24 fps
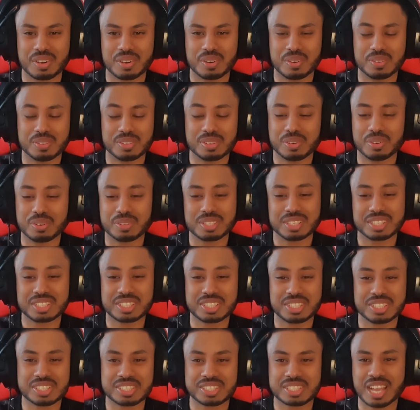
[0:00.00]
Or, or that
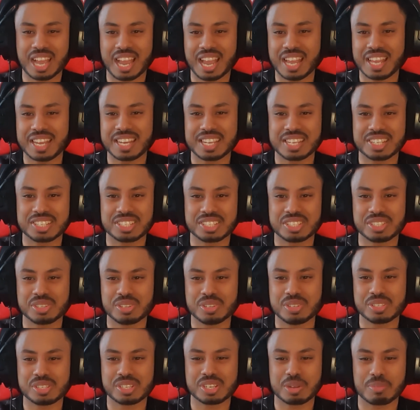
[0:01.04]
she's tidy and she's
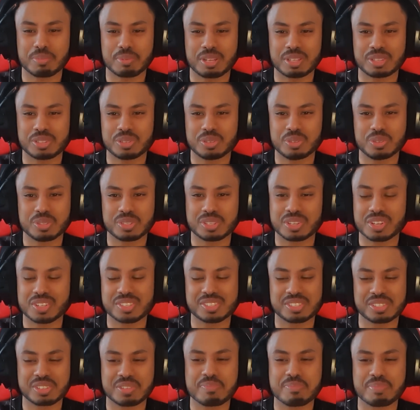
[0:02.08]
using up like two thirds
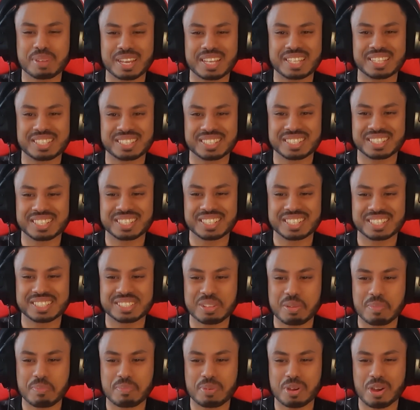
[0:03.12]
of the bed. The
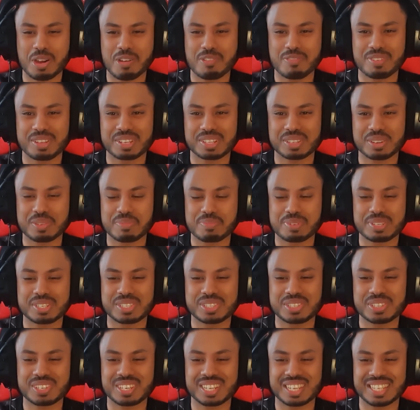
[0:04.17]
perfect
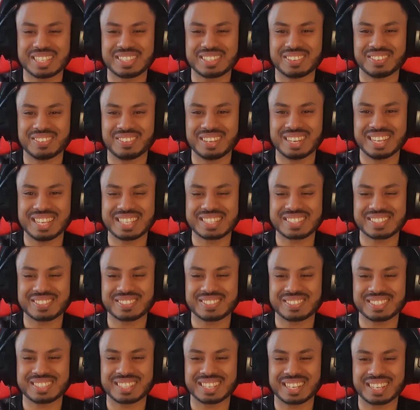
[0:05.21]
opportunity to release all
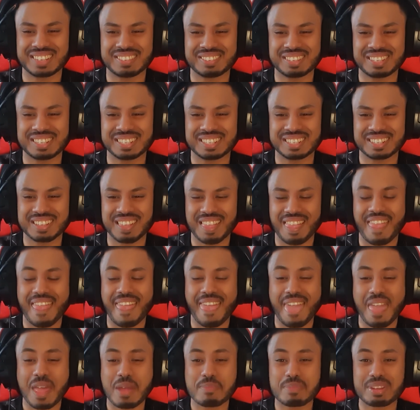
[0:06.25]
that, man.
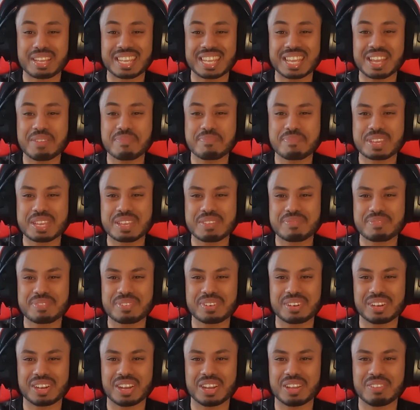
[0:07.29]
But yeah, people,
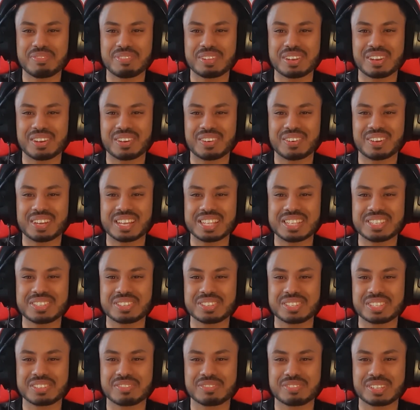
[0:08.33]
I hope you all
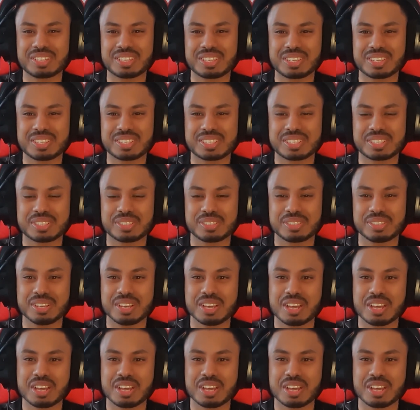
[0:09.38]
enjoyed the video still.